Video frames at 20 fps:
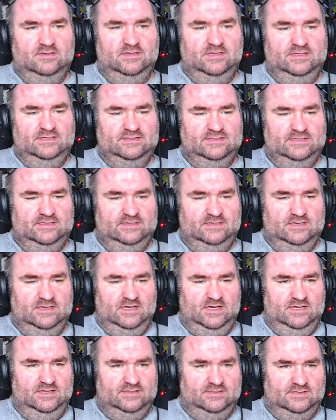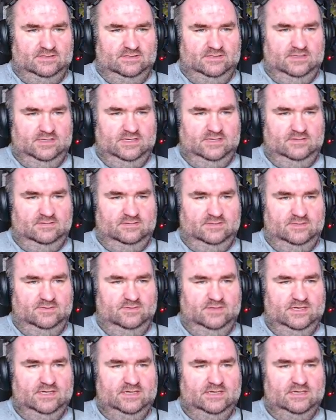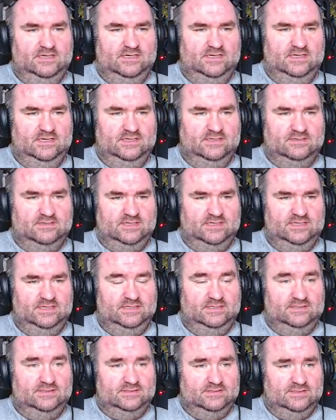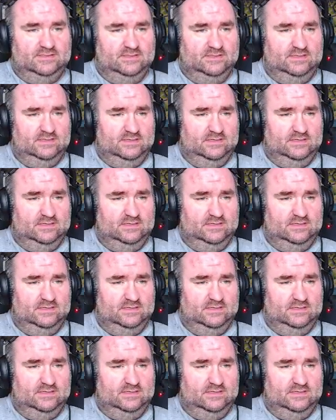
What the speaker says: It's an other. I don't know what an other is.